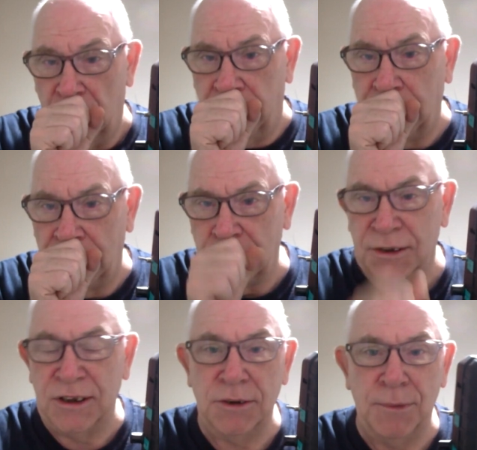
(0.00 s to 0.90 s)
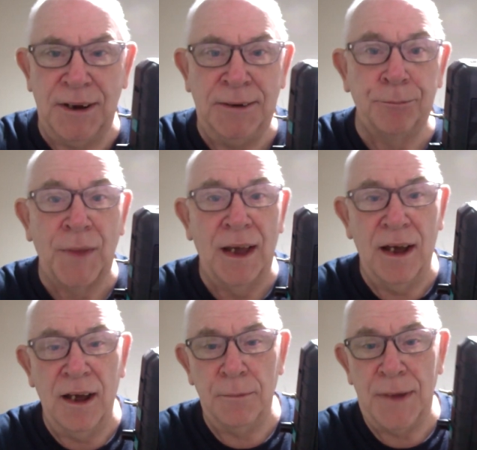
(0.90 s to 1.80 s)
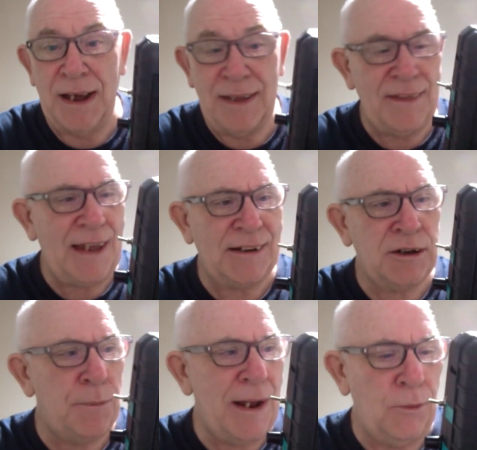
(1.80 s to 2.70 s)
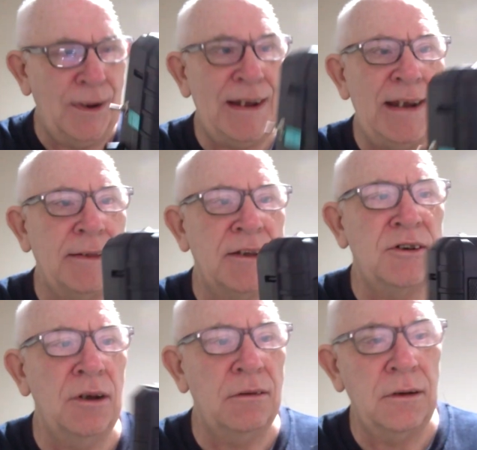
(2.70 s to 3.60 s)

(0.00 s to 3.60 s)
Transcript: Excuse me. And that's about it. There's not